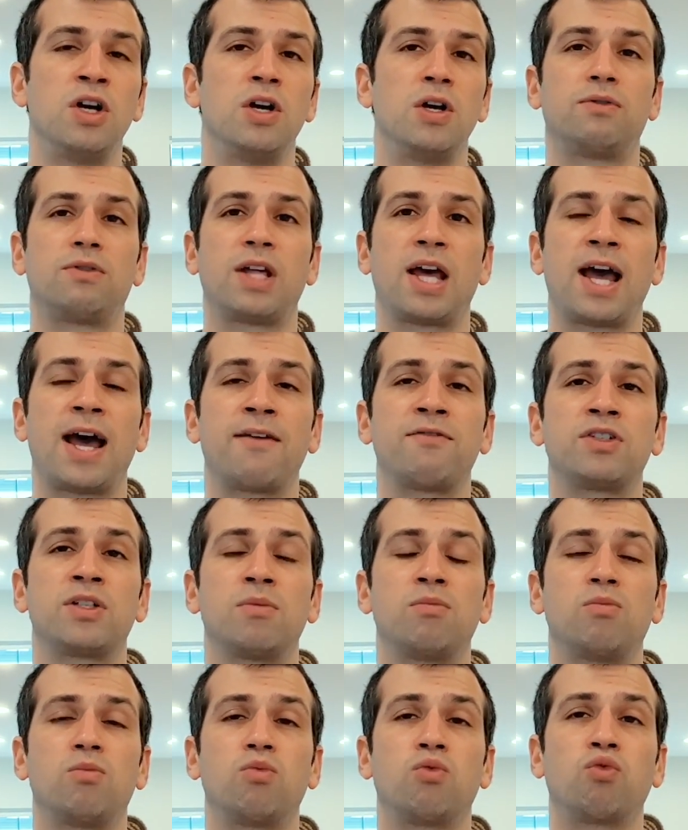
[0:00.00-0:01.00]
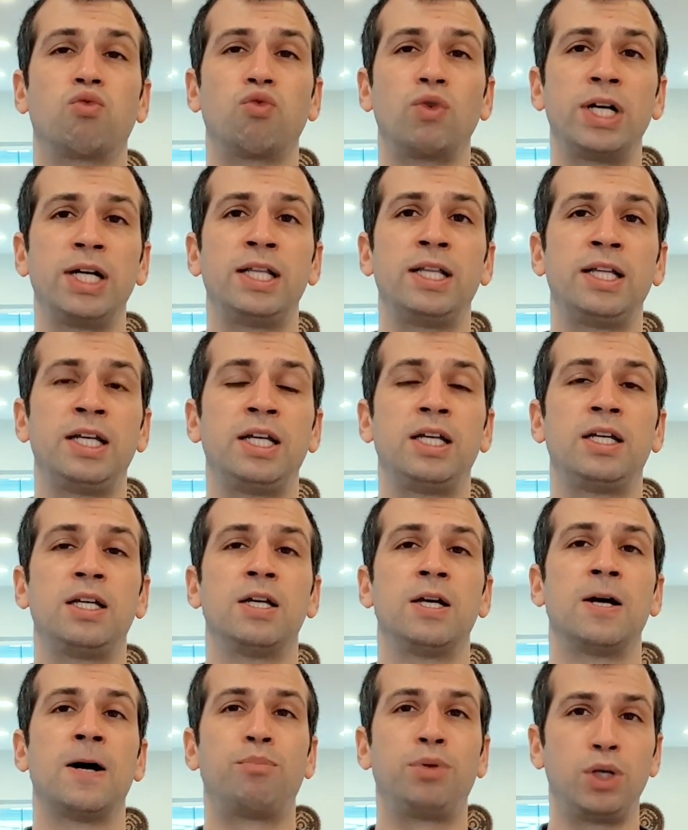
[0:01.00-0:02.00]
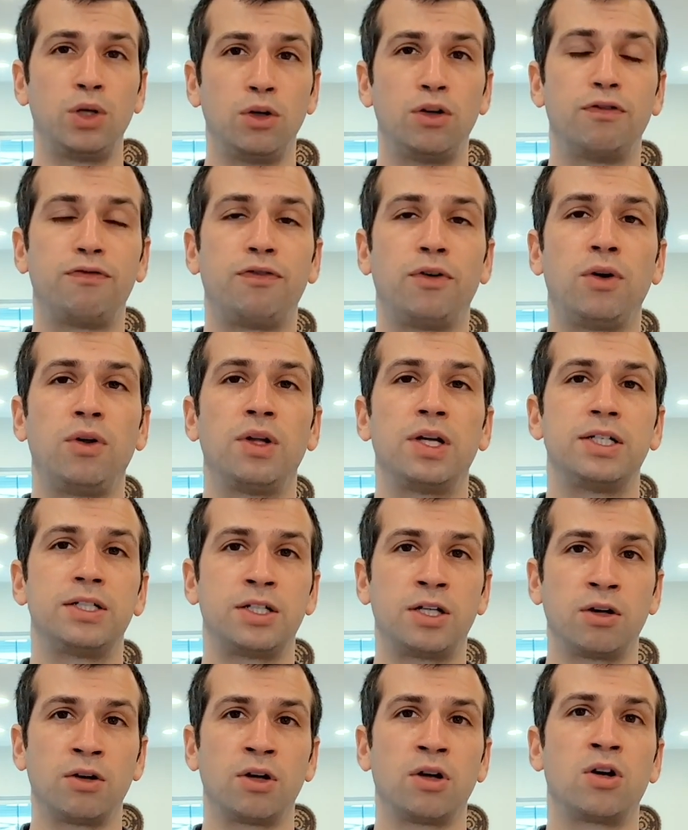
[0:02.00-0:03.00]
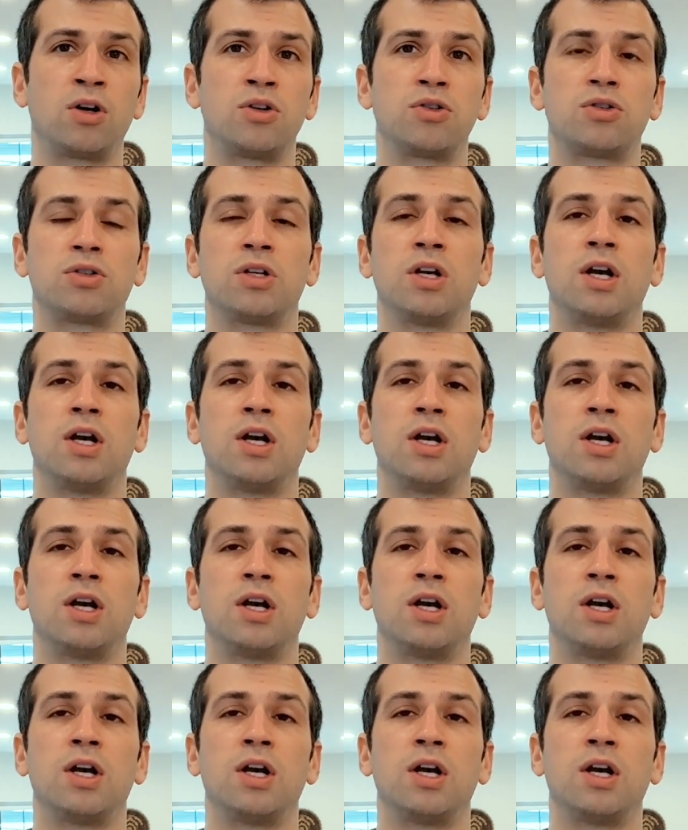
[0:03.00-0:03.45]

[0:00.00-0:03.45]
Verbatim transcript: They have some really beautiful interiors.